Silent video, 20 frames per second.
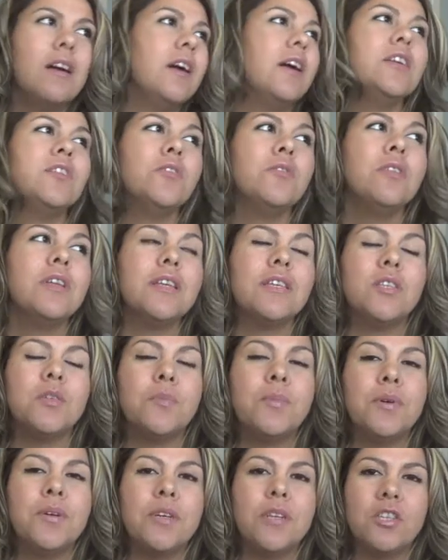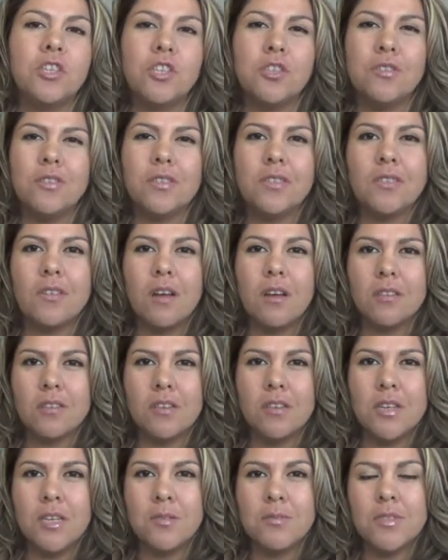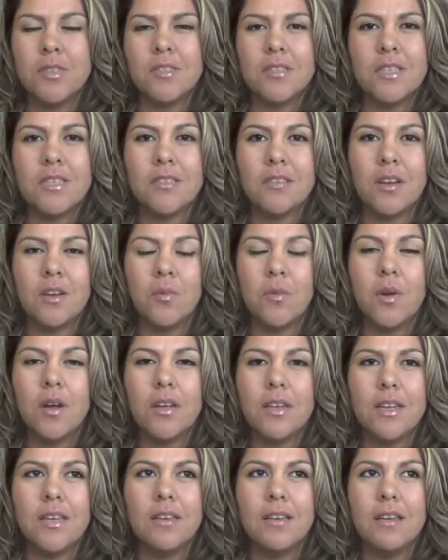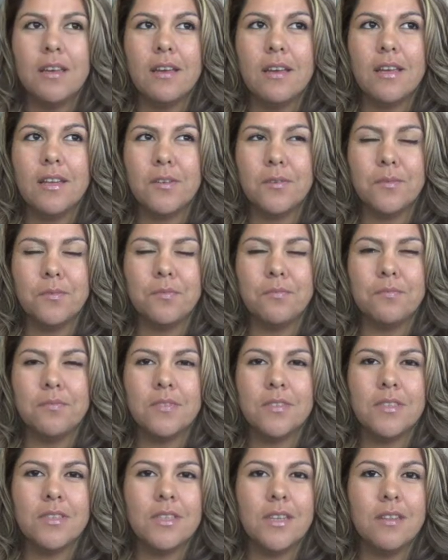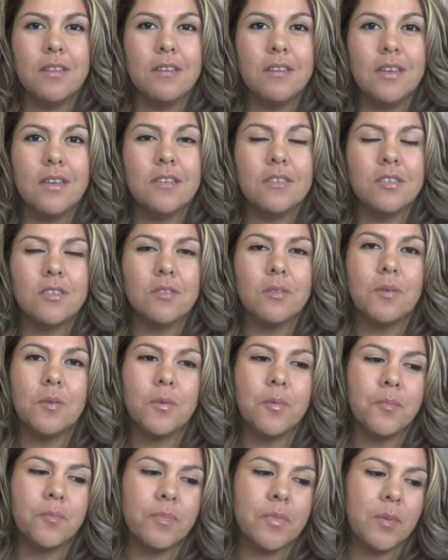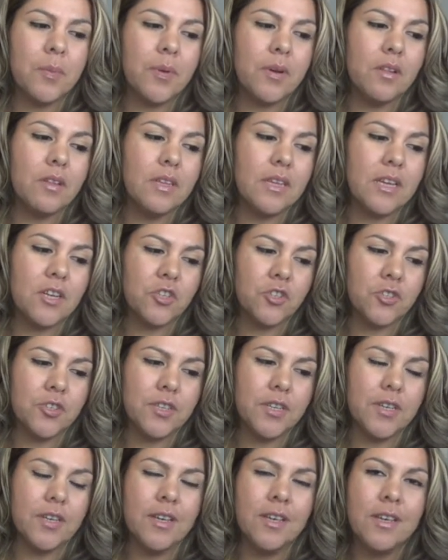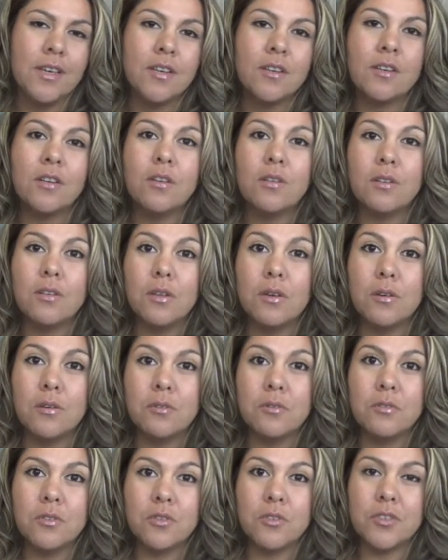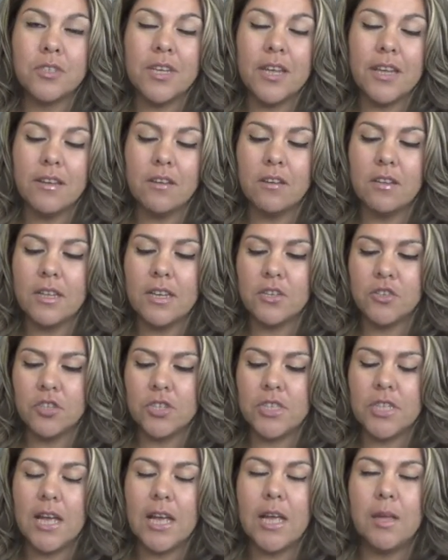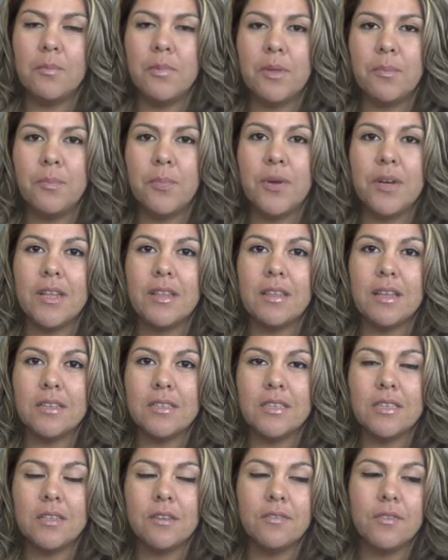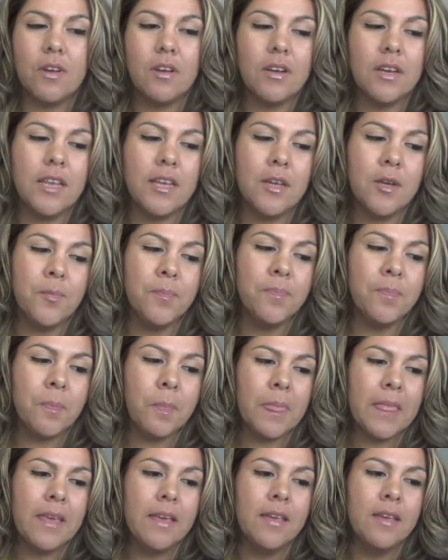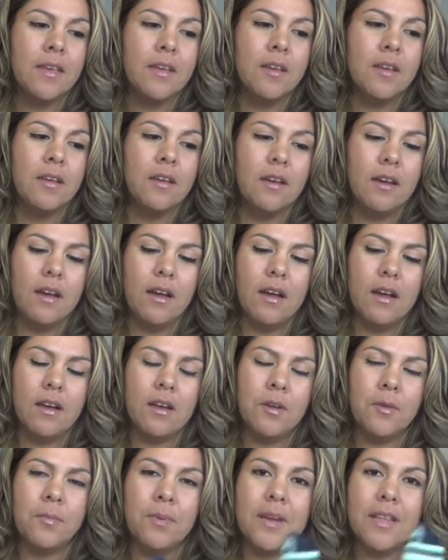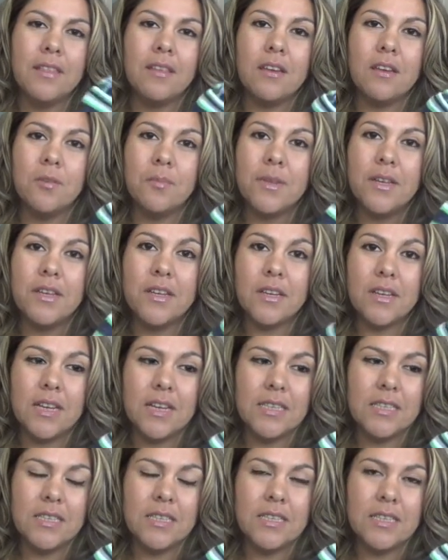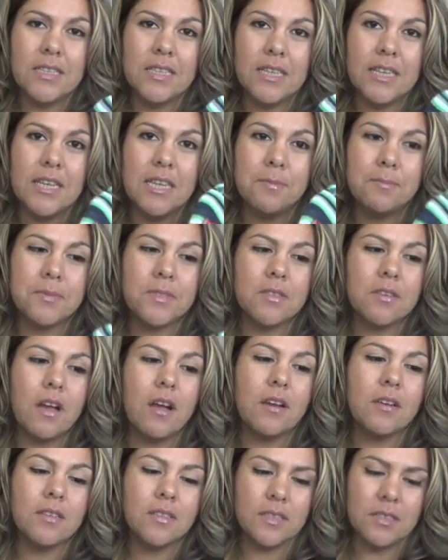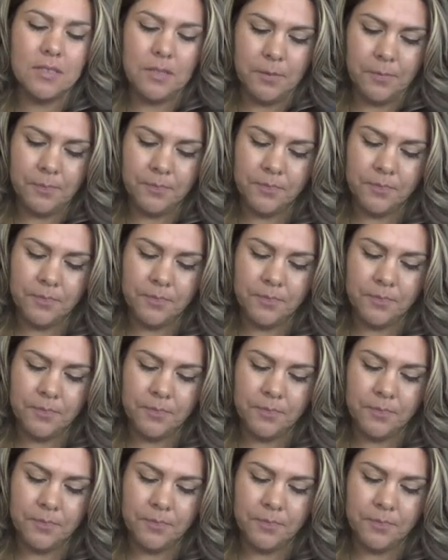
I don't like to put shoes and socks on him since he's not walking yet. I don't see the need to put all the extra clothes or take all the extra time in putting that stuff on him. But I thought it'd be a good idea to keep socks,